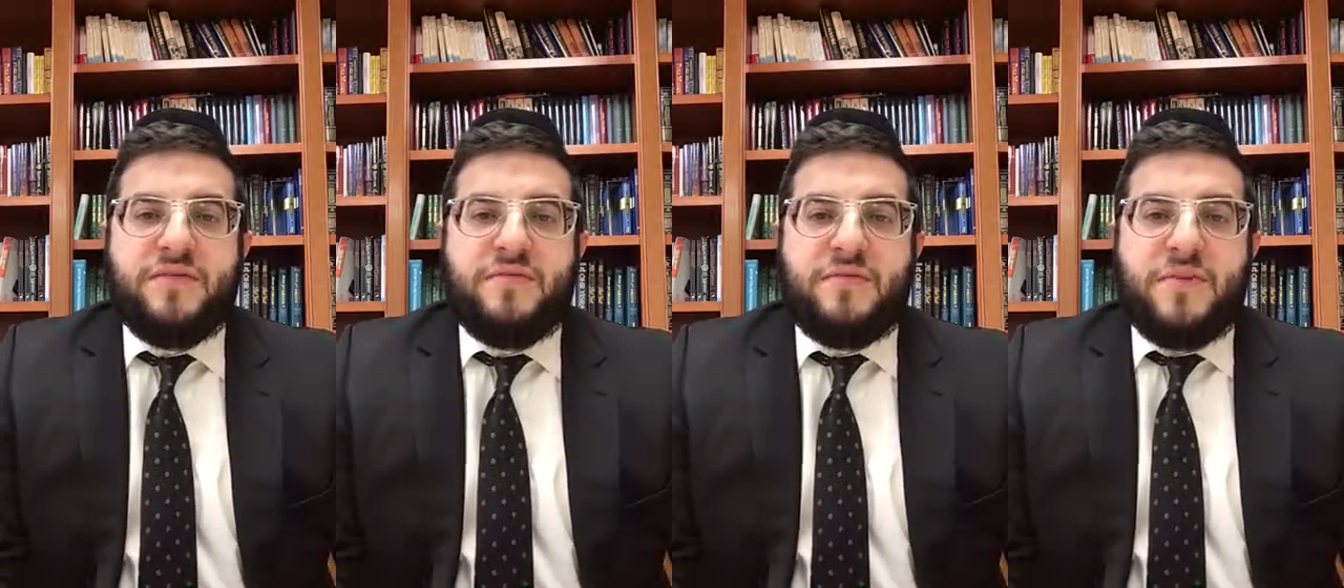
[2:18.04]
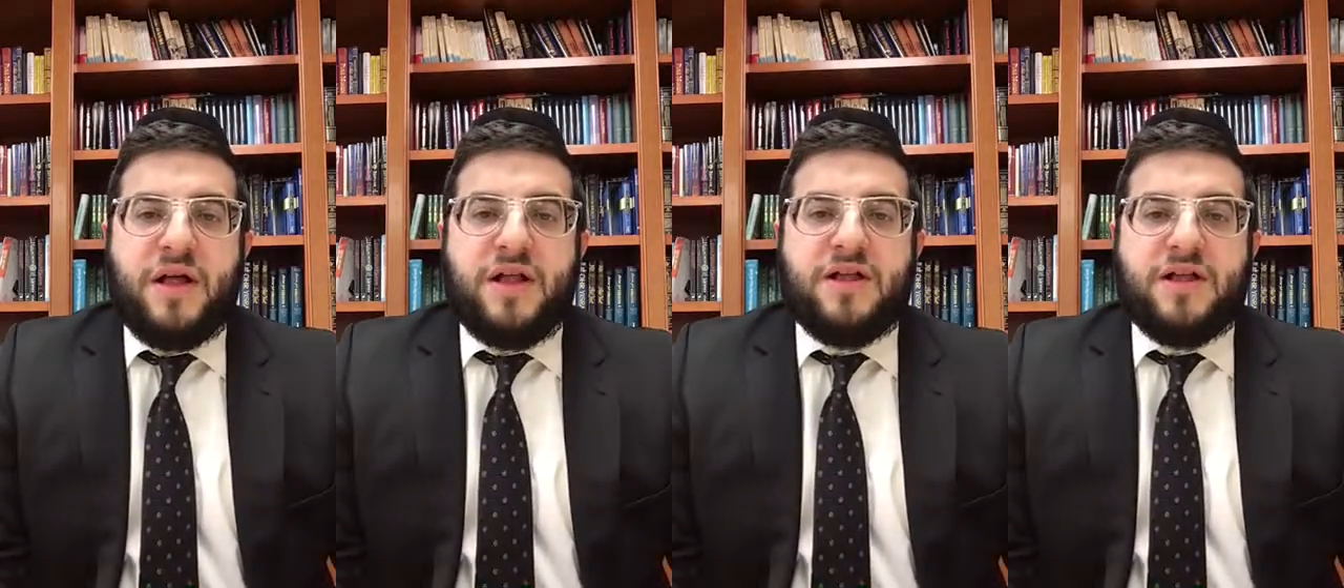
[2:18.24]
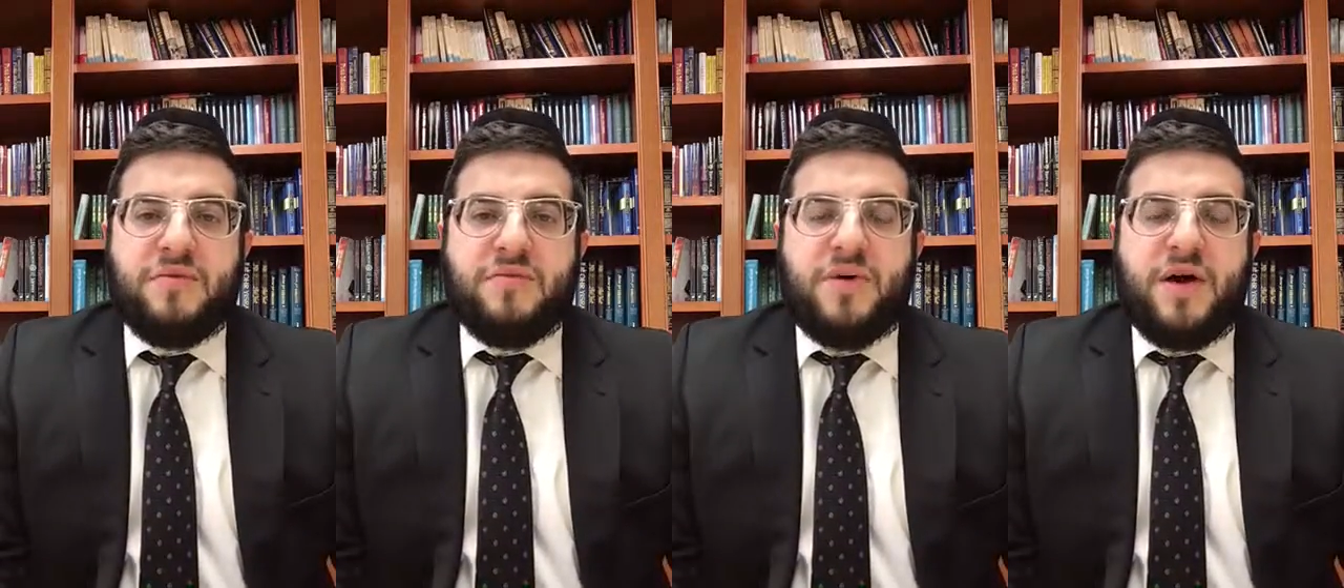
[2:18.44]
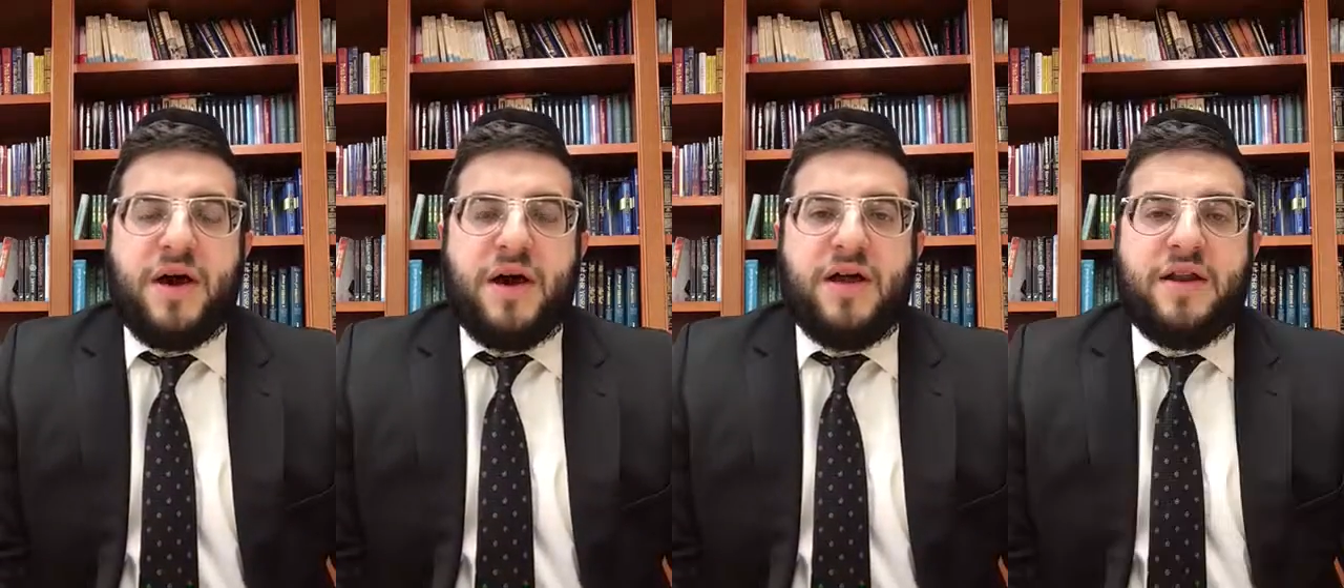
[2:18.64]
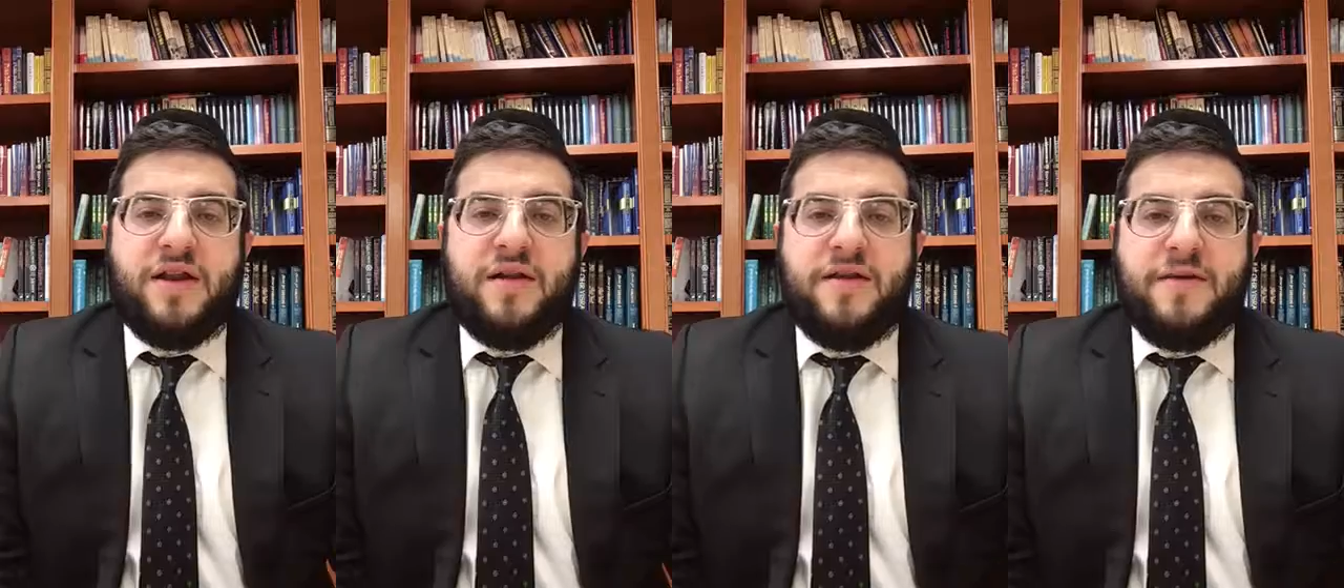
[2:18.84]
Melting
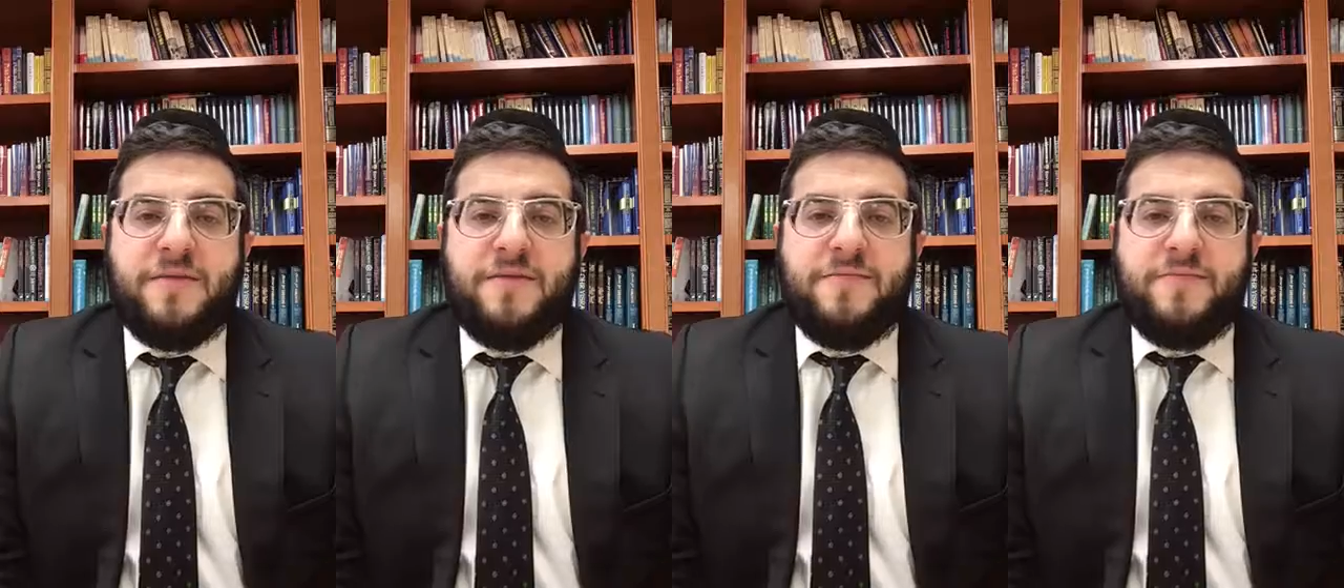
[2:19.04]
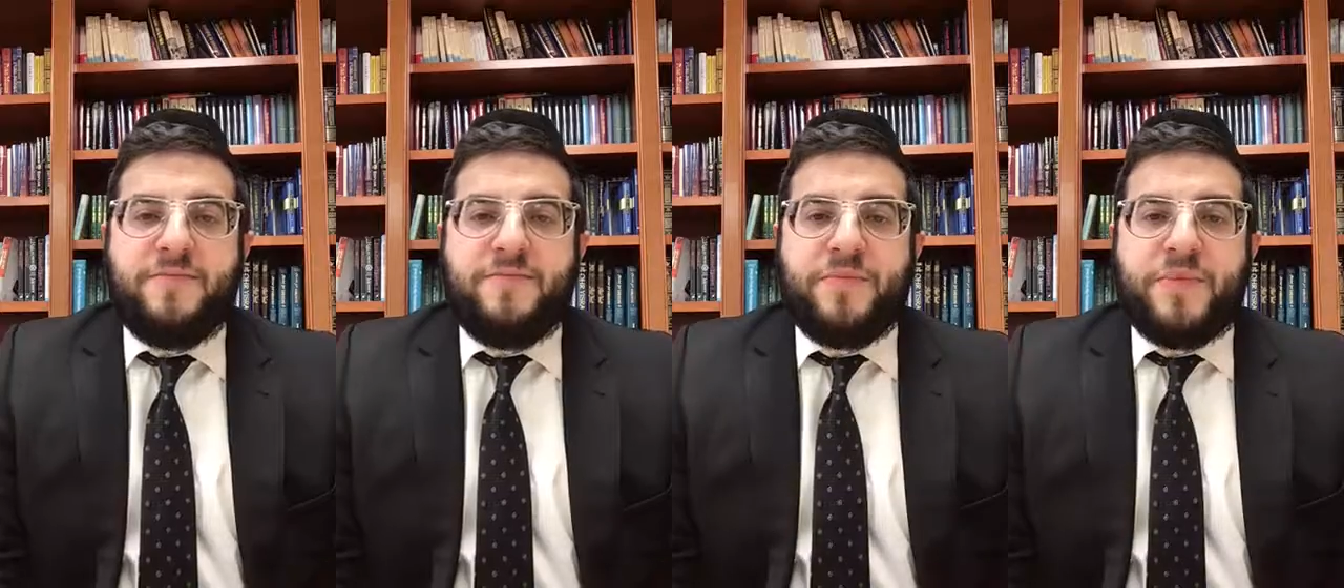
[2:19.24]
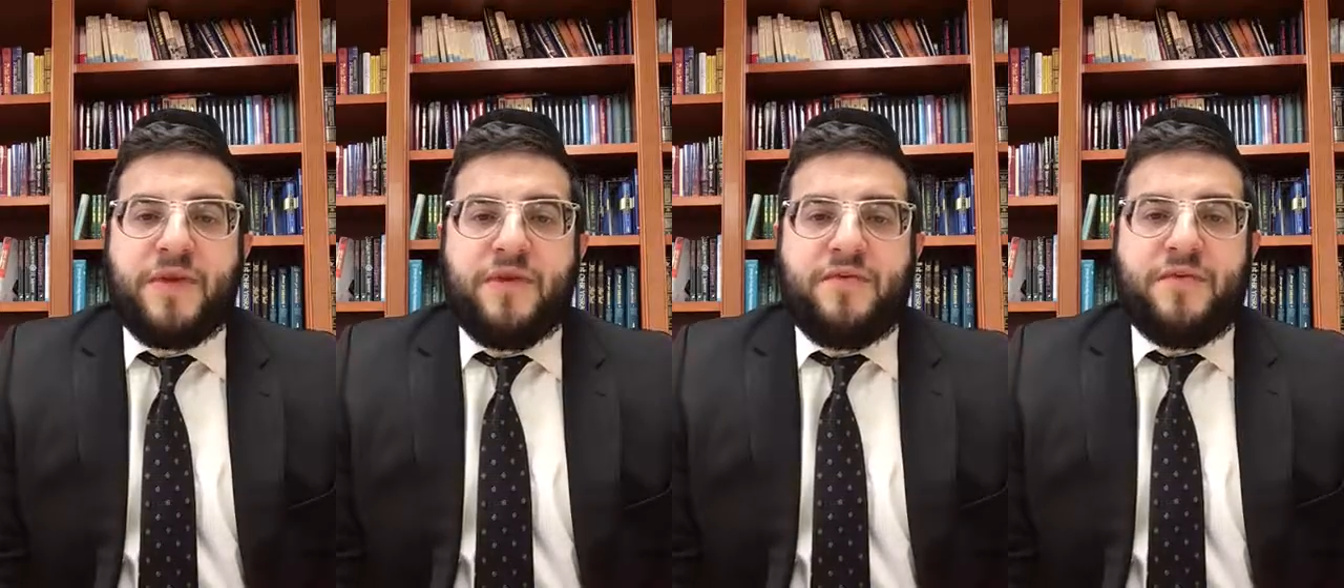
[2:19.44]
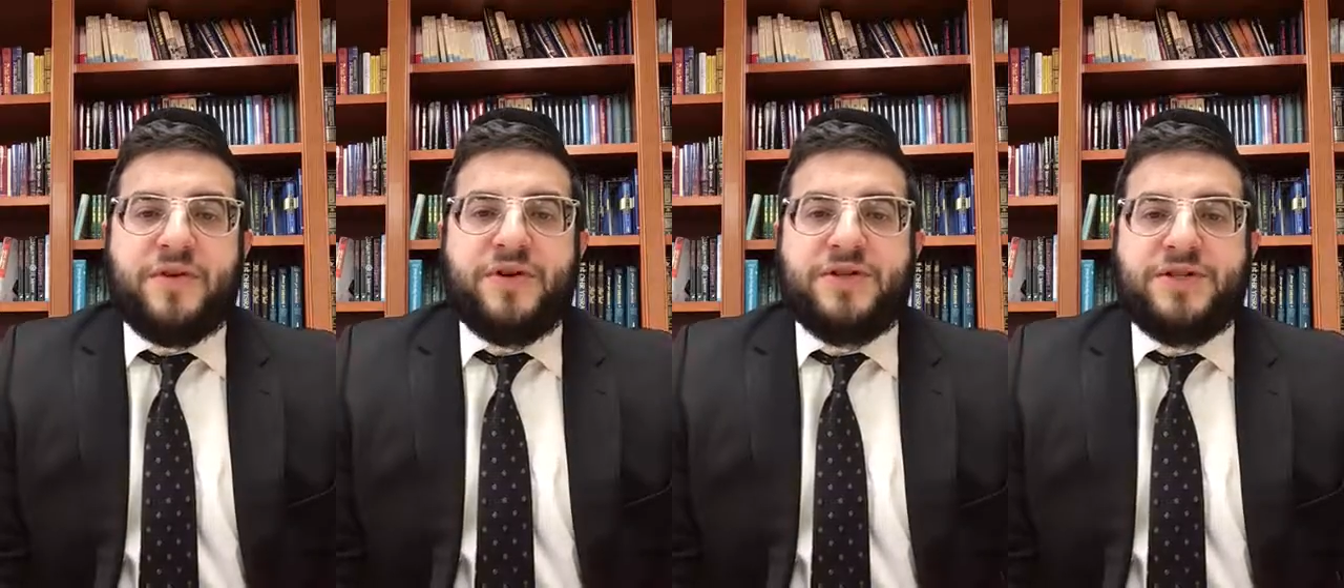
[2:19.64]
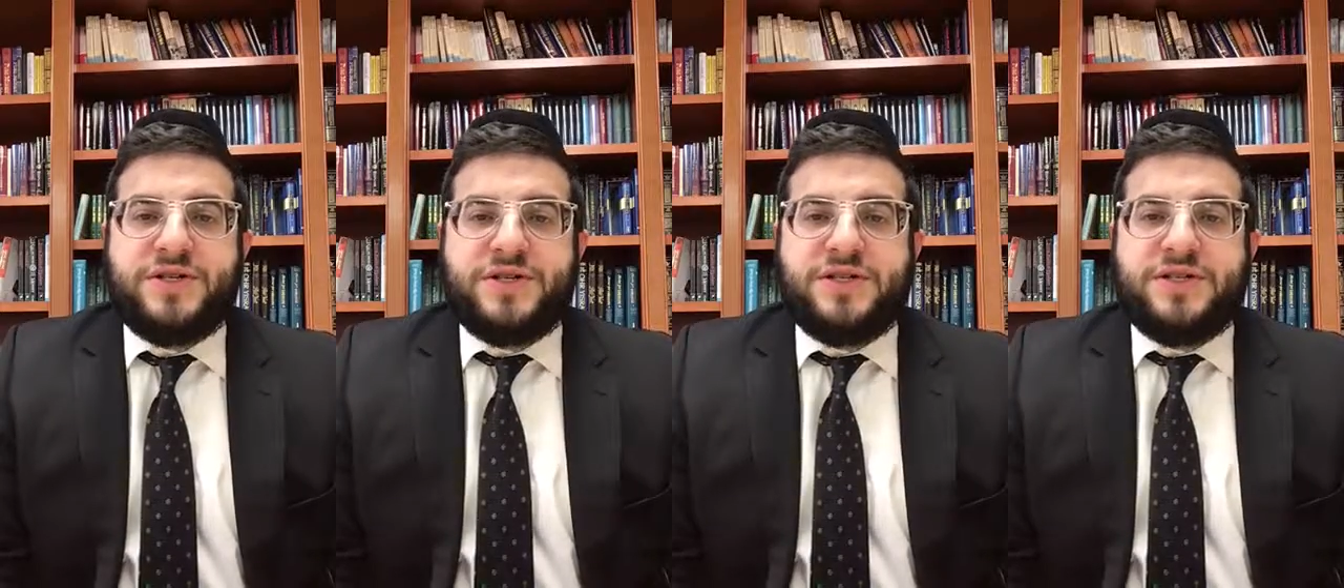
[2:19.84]
pot
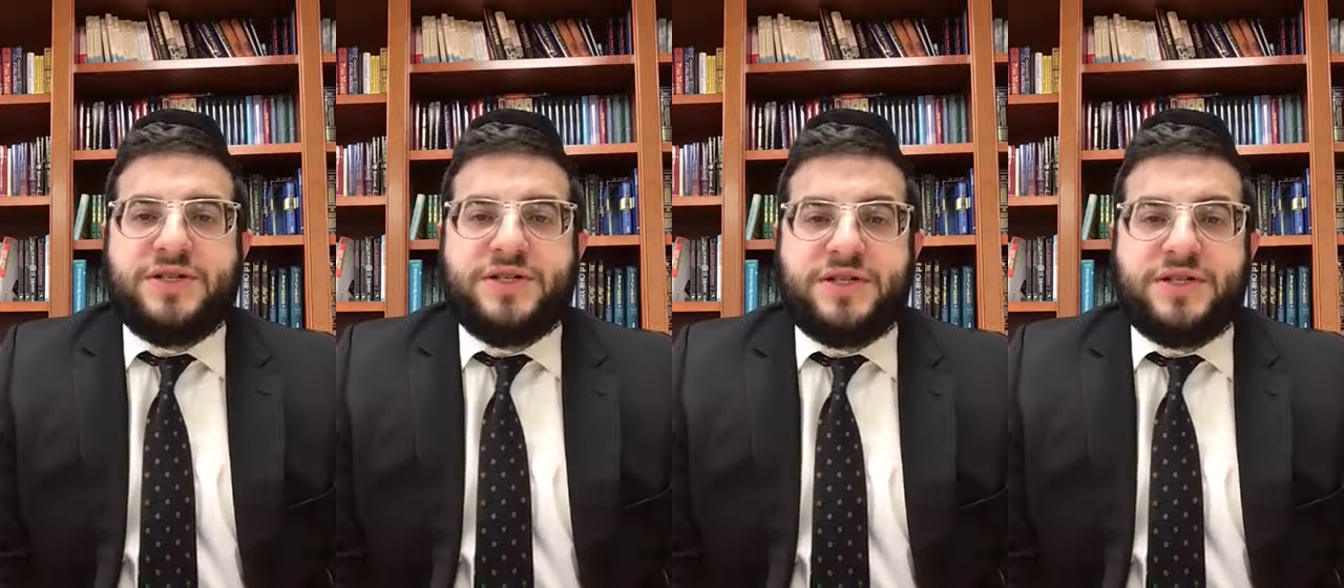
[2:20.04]
versus